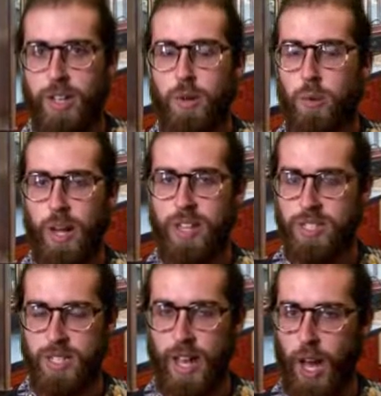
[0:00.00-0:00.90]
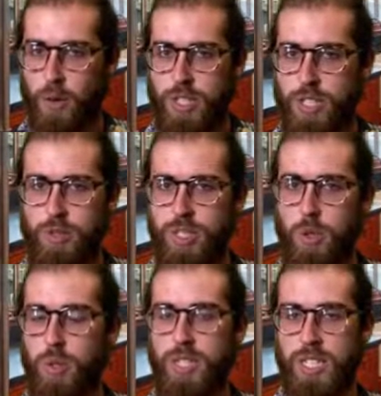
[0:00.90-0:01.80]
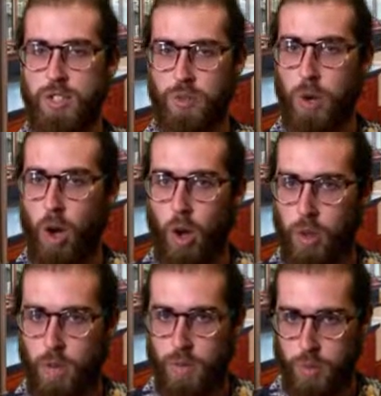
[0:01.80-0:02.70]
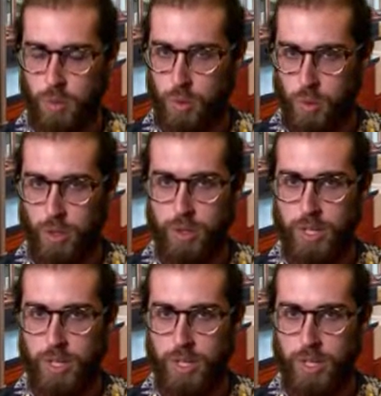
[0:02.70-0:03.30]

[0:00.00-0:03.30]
and how it's used in cuisines from all over the world.